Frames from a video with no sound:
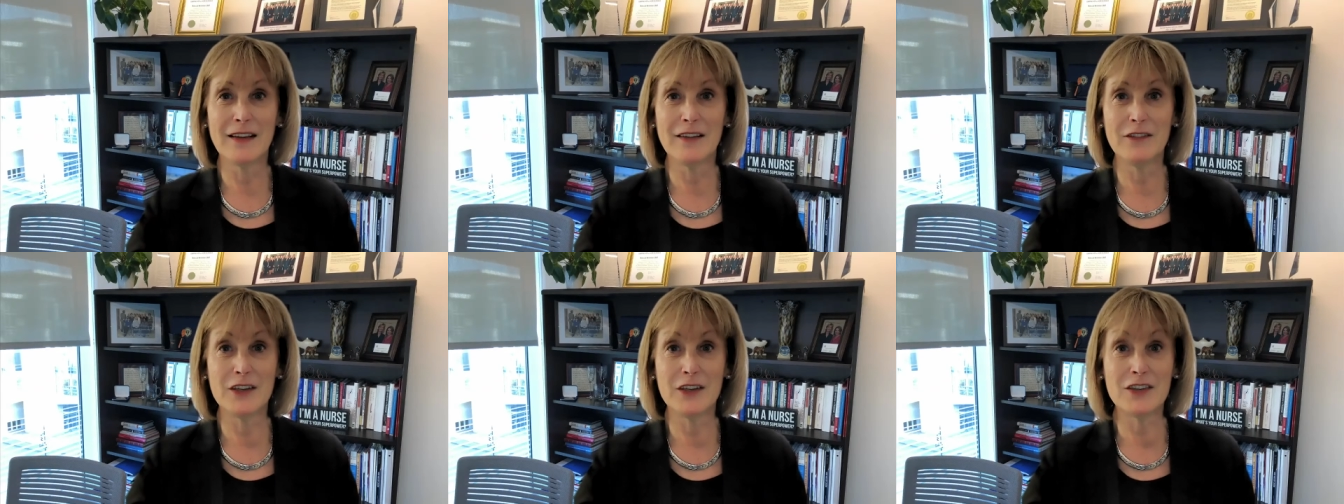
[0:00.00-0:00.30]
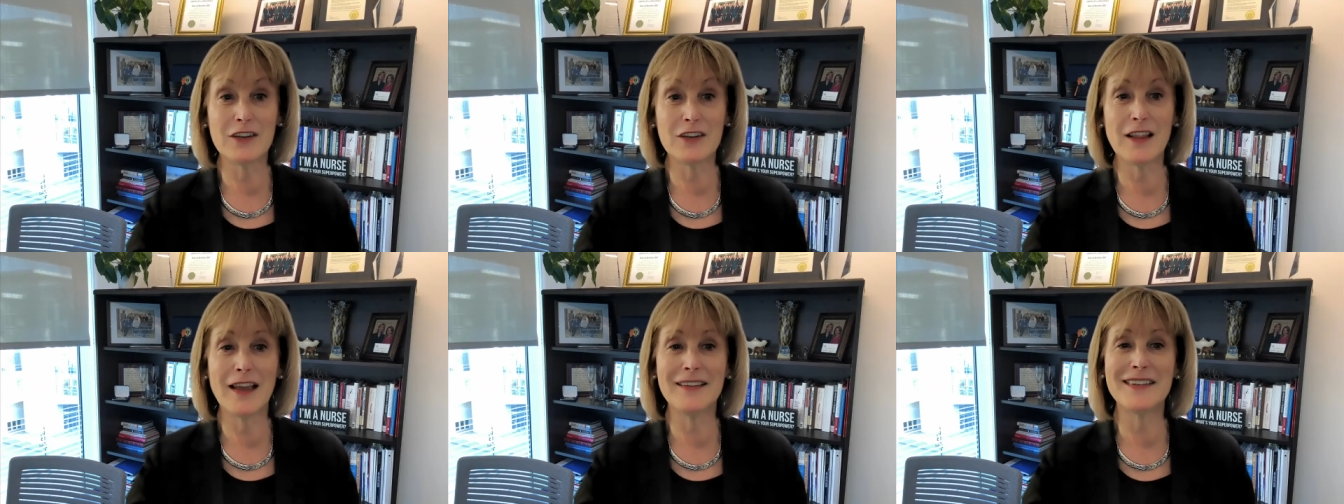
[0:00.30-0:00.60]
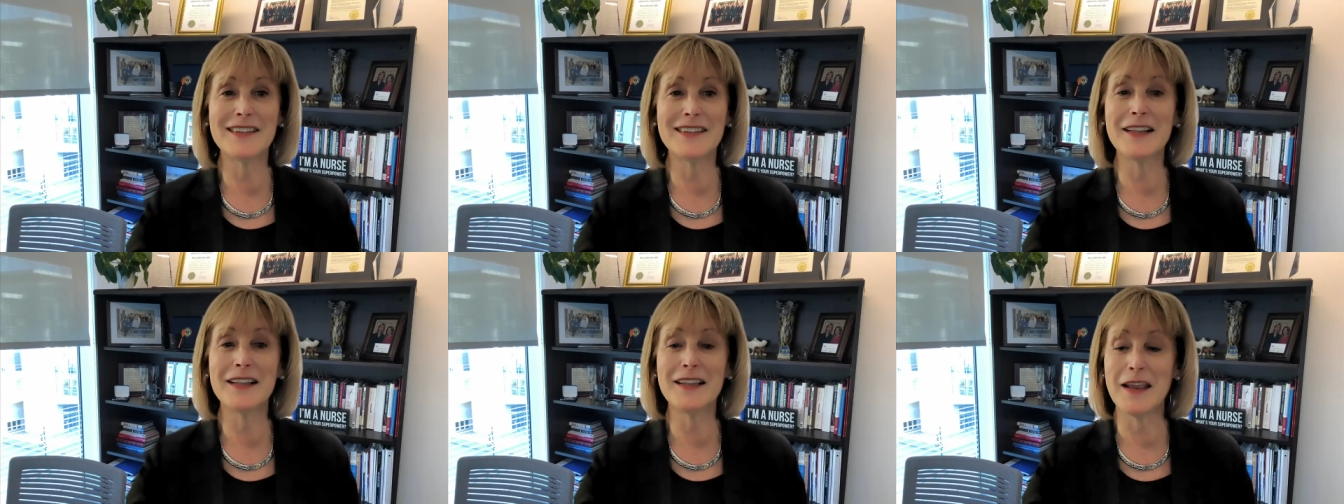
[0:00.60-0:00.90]
Visualize
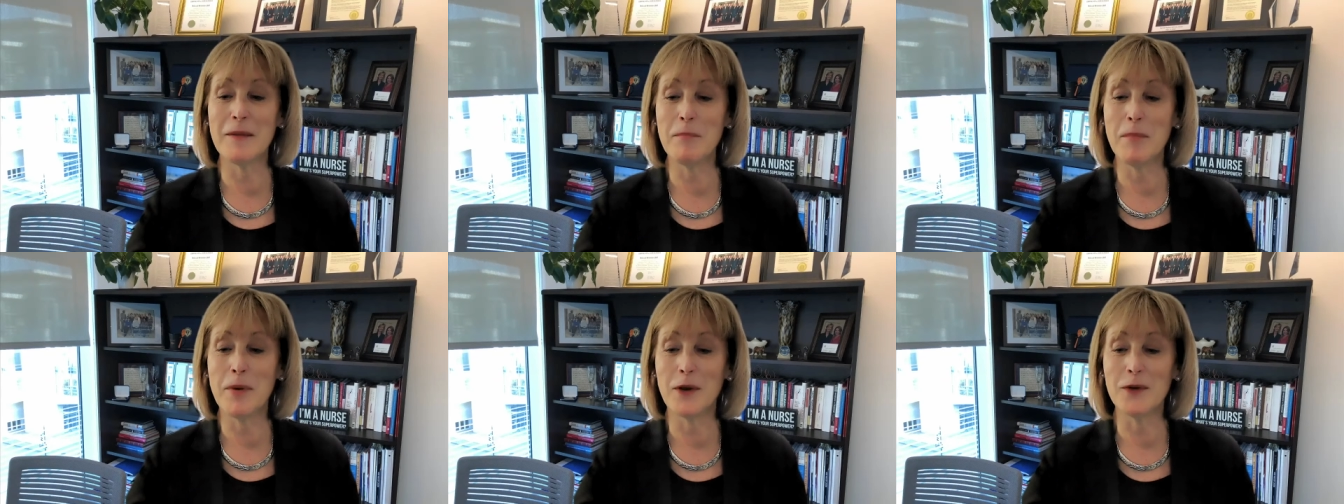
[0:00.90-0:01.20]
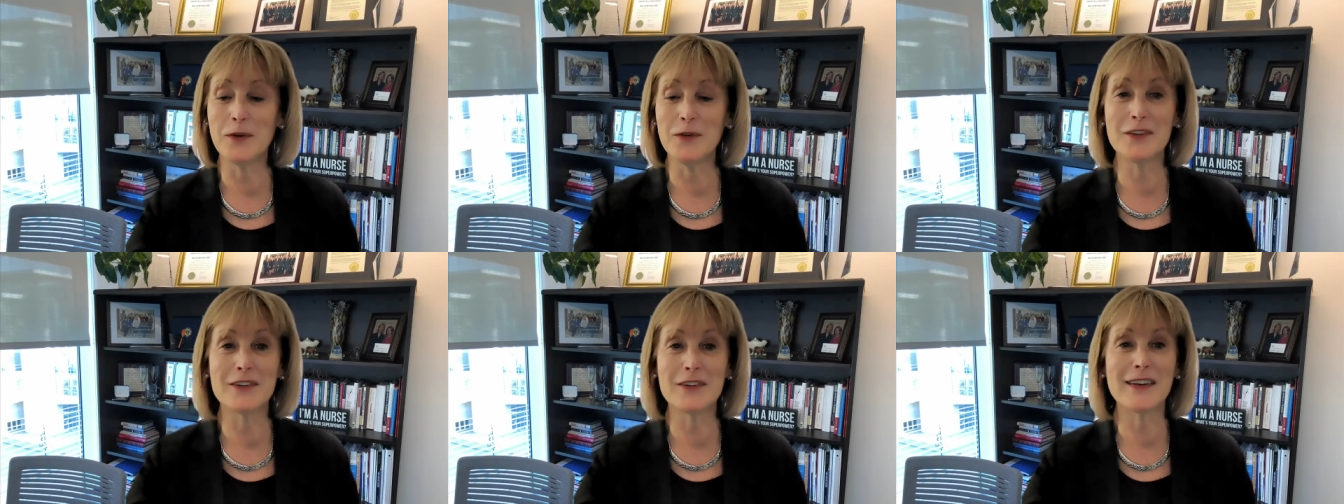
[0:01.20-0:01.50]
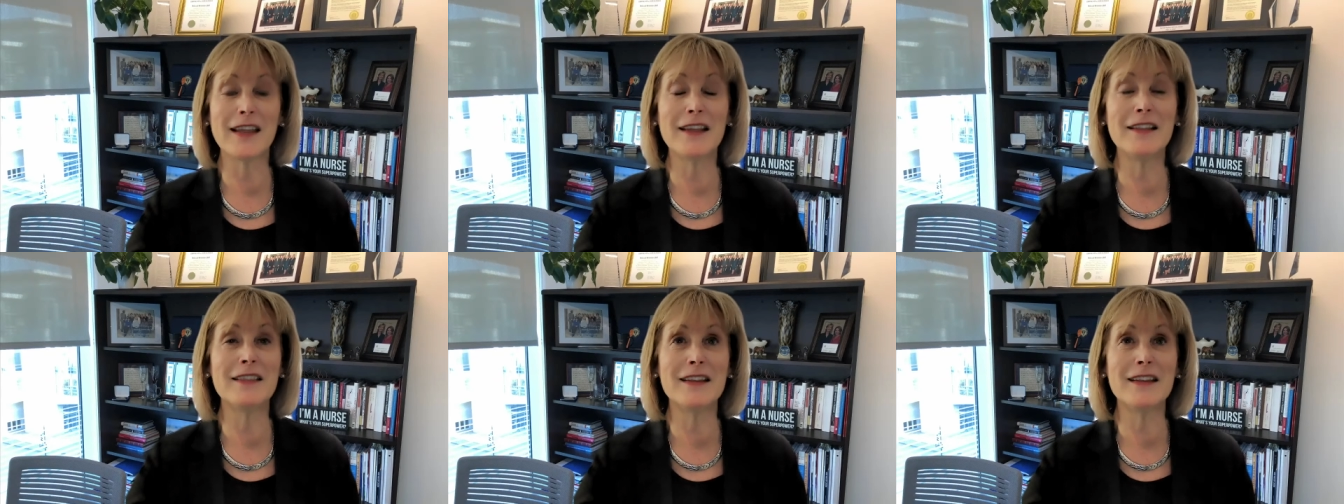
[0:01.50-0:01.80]
the lamppost,
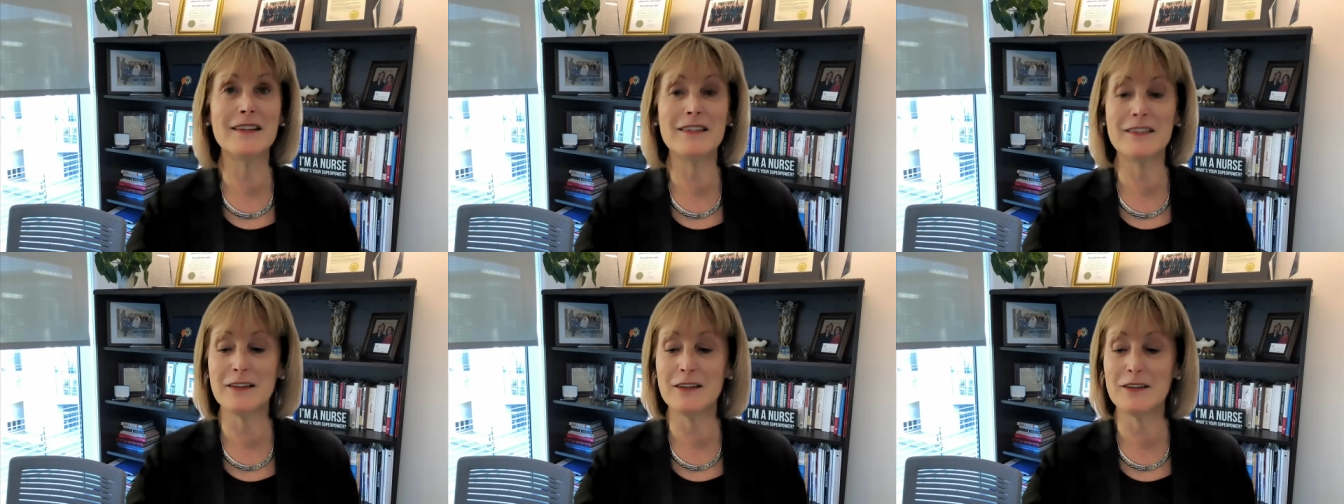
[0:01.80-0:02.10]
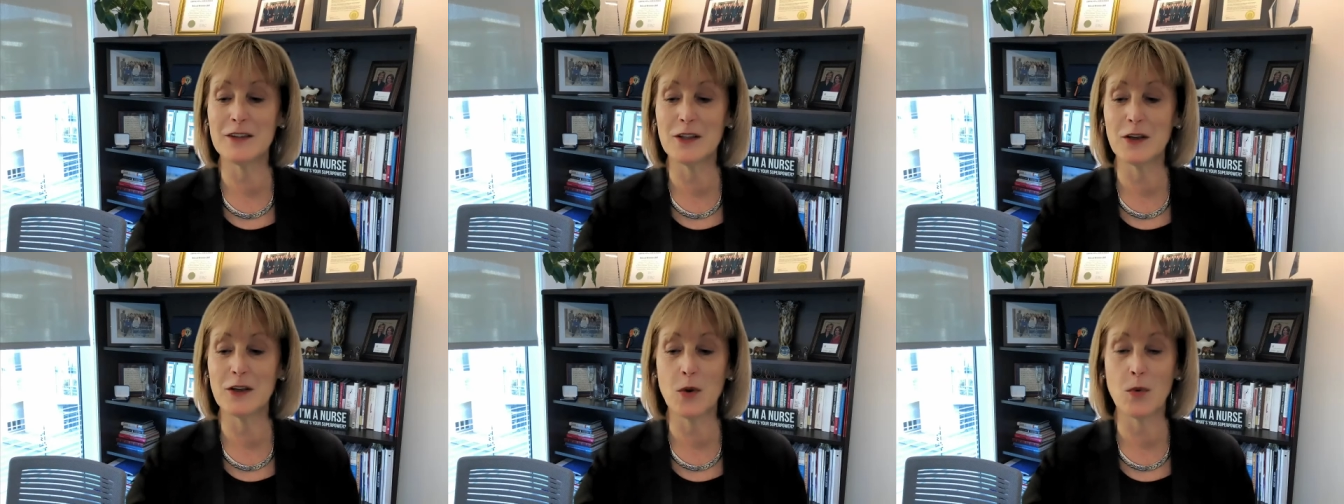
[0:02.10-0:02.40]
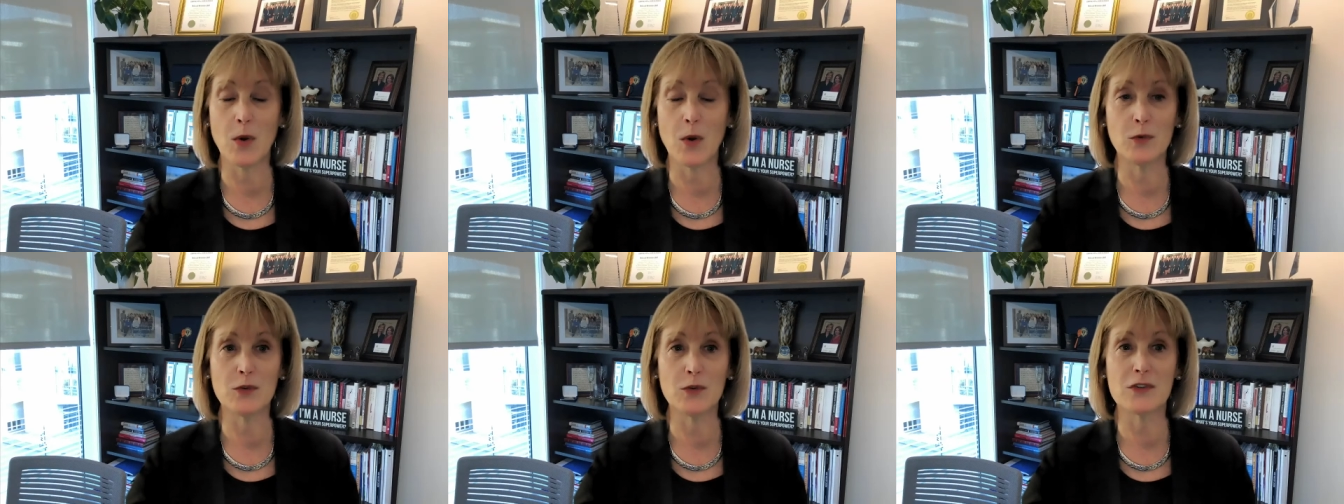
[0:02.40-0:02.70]
and this is the
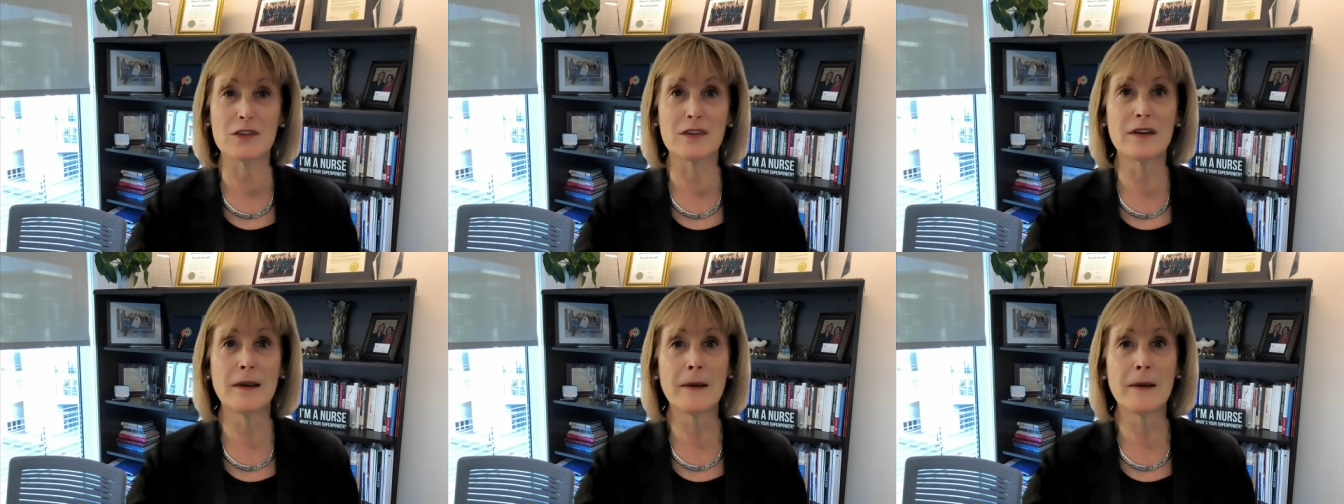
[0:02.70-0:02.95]
quote.